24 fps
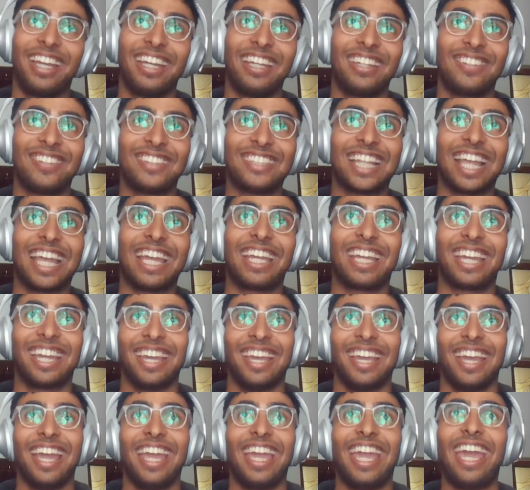It was like
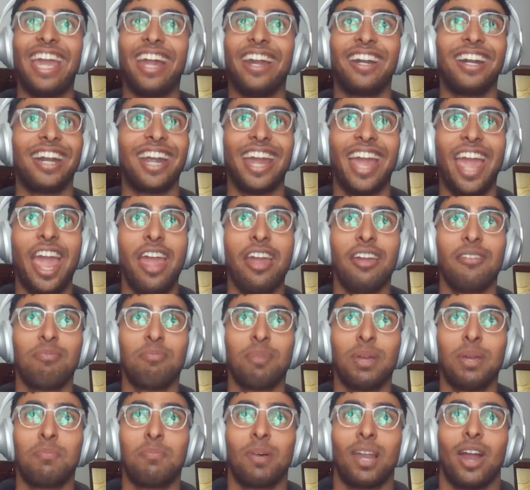here,
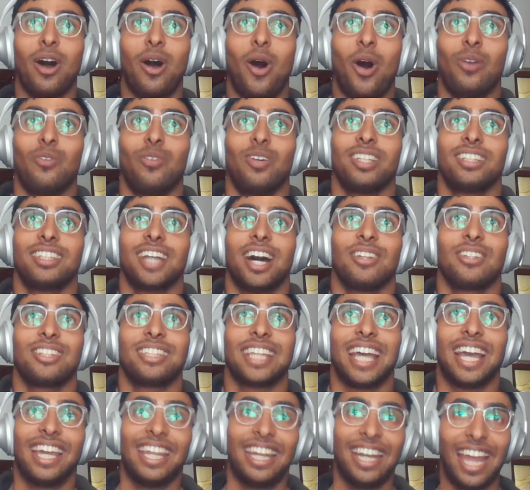people are always
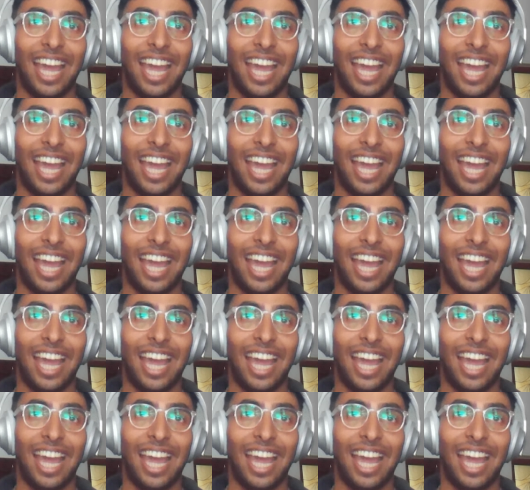outside,